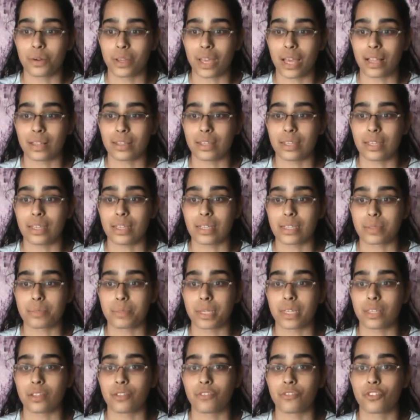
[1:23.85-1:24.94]
Galilei as
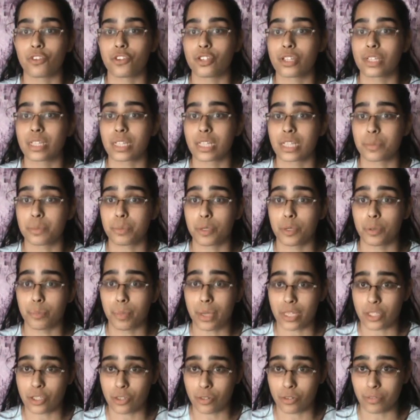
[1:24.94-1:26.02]
being the first
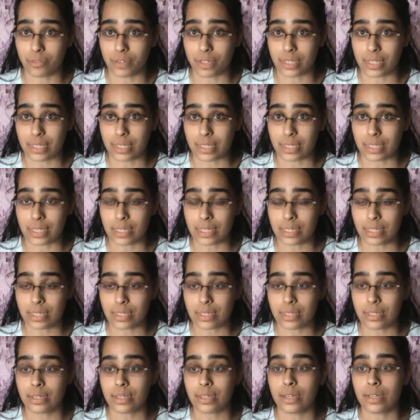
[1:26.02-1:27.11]
experimental
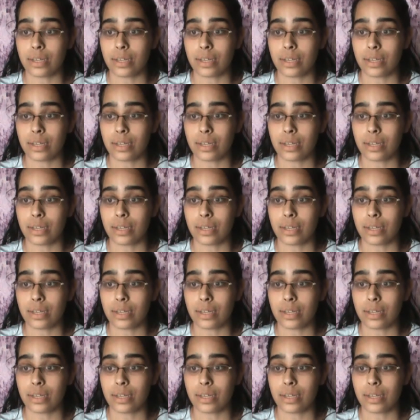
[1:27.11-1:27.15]
physicist.